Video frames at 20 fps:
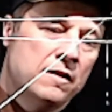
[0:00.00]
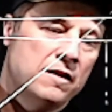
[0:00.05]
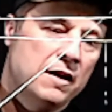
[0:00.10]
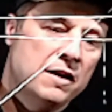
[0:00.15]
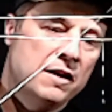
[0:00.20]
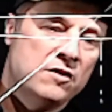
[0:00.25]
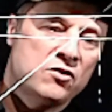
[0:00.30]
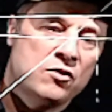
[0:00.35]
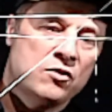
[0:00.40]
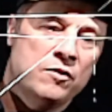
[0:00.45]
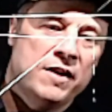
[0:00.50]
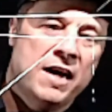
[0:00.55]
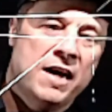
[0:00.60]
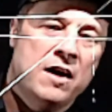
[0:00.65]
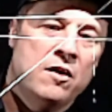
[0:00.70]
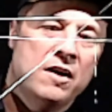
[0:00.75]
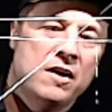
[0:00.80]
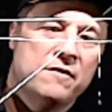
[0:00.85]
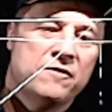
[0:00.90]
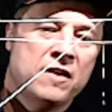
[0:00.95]
Okay, so
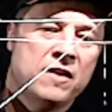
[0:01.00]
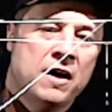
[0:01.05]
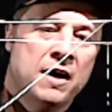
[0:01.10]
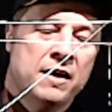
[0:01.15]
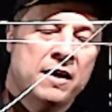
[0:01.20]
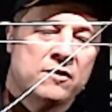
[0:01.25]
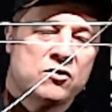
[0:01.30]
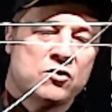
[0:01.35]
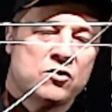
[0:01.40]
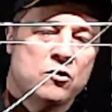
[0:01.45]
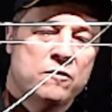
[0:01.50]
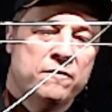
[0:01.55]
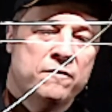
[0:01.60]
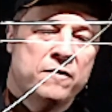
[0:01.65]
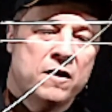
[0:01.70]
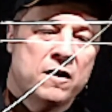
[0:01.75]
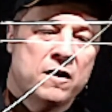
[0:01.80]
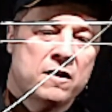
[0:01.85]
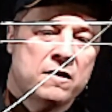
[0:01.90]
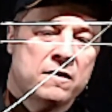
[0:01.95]
now I've got so
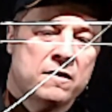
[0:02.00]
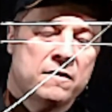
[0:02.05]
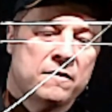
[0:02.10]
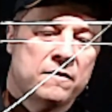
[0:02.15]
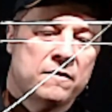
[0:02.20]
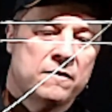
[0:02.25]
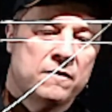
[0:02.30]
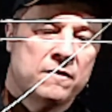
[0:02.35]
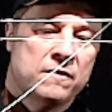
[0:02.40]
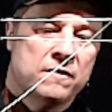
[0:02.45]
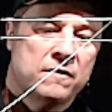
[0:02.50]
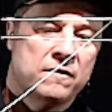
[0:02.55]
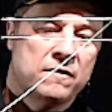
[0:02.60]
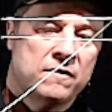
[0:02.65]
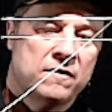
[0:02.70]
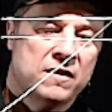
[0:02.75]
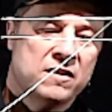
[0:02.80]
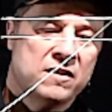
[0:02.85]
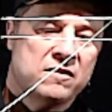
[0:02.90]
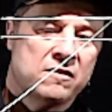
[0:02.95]
far
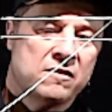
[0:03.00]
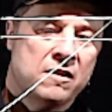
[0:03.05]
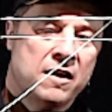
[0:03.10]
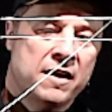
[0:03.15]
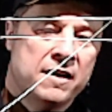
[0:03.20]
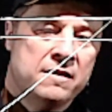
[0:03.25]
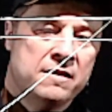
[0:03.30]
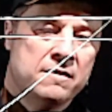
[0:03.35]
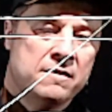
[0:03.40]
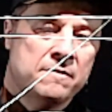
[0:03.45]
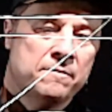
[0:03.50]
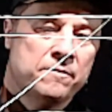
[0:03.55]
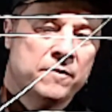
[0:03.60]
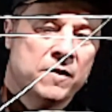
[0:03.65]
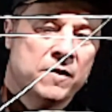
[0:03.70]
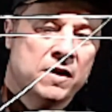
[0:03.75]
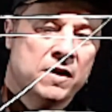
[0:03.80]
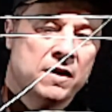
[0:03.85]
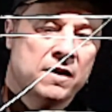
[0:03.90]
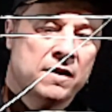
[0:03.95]
this line,
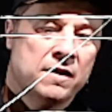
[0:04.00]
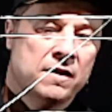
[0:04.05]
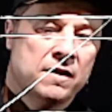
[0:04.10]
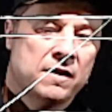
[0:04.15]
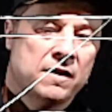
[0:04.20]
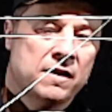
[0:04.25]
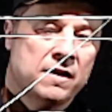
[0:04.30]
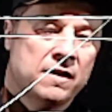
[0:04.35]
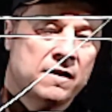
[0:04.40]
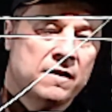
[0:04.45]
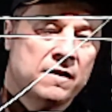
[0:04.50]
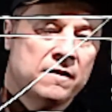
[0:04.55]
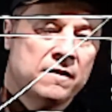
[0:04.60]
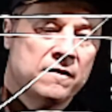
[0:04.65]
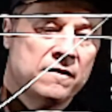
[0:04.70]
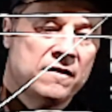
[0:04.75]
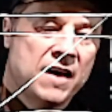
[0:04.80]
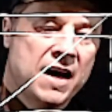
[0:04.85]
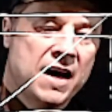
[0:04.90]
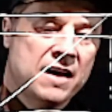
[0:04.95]

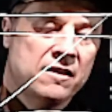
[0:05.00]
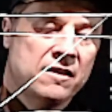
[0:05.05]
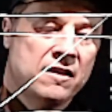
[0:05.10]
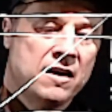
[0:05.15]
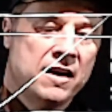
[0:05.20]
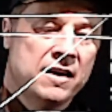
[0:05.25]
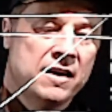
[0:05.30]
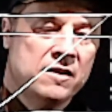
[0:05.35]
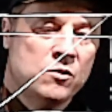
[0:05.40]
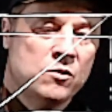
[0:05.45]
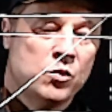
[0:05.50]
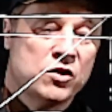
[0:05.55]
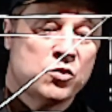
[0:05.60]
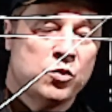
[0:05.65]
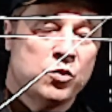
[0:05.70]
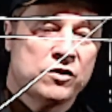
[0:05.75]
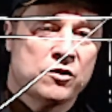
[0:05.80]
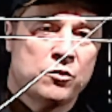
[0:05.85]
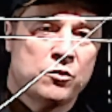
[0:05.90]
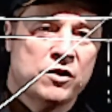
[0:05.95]
that line,
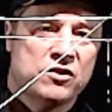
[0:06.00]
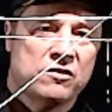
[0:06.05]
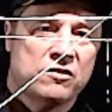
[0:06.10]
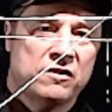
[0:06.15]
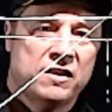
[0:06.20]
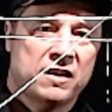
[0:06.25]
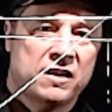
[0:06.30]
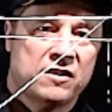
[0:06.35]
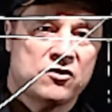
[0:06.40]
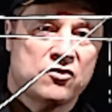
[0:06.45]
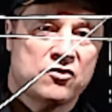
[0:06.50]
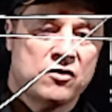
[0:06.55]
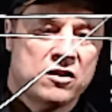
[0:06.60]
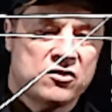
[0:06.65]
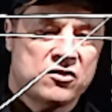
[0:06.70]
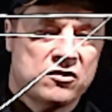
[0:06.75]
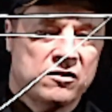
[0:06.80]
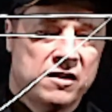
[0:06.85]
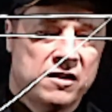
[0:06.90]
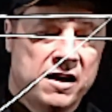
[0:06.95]
which was originally a
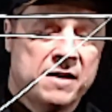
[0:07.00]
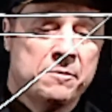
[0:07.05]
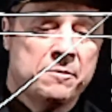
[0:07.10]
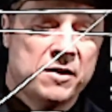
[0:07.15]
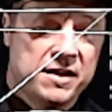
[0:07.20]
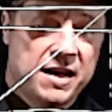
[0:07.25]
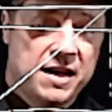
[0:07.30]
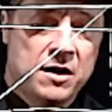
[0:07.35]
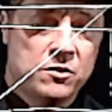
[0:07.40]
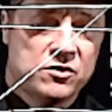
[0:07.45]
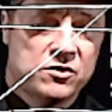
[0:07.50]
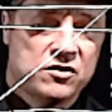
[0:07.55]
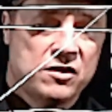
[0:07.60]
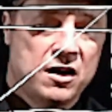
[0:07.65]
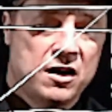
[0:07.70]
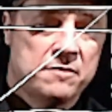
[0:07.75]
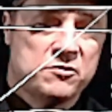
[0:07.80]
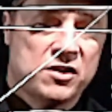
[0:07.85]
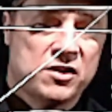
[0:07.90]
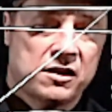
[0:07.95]
construction line, but now it's an
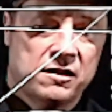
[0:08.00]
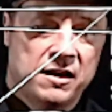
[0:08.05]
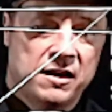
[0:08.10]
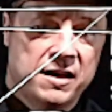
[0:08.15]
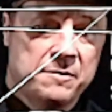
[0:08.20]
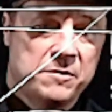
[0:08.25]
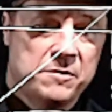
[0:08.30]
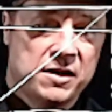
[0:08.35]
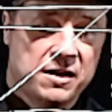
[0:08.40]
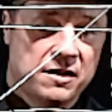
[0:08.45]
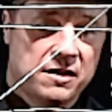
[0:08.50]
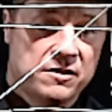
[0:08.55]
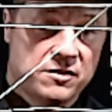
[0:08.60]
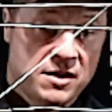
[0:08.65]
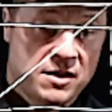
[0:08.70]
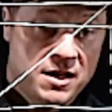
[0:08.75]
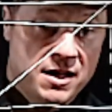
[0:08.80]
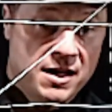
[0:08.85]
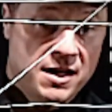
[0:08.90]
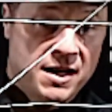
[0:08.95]
object line
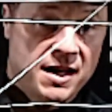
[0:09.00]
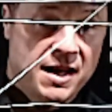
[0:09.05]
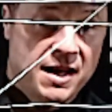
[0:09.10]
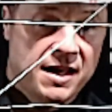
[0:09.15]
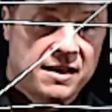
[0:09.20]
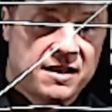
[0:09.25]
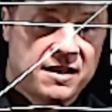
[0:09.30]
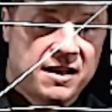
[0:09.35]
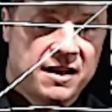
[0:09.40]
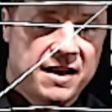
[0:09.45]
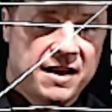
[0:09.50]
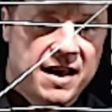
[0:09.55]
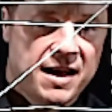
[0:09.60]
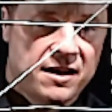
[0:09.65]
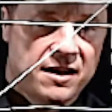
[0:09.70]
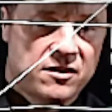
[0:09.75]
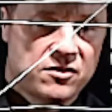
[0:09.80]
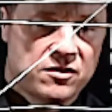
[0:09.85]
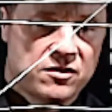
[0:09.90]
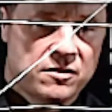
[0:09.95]
because it
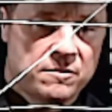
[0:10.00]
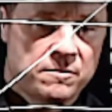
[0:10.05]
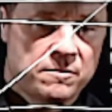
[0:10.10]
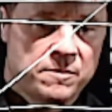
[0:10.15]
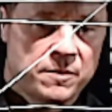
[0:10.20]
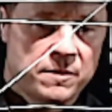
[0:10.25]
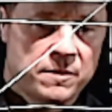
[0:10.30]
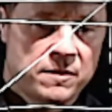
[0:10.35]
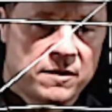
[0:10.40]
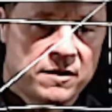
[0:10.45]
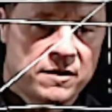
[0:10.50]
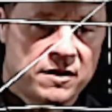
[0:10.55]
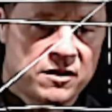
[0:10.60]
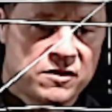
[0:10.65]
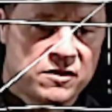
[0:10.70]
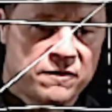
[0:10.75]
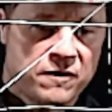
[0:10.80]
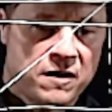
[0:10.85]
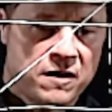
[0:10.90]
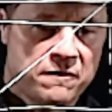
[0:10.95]
connects
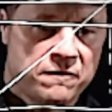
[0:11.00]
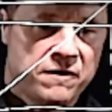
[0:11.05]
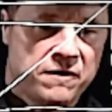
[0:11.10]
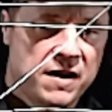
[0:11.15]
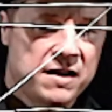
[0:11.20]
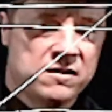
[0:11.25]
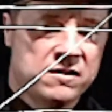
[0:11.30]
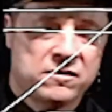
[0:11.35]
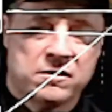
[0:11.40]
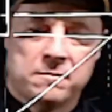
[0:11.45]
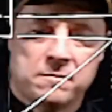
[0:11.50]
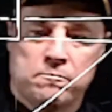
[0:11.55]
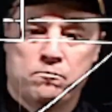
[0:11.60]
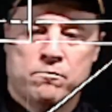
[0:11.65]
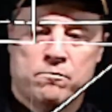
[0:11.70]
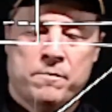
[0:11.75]
this front face,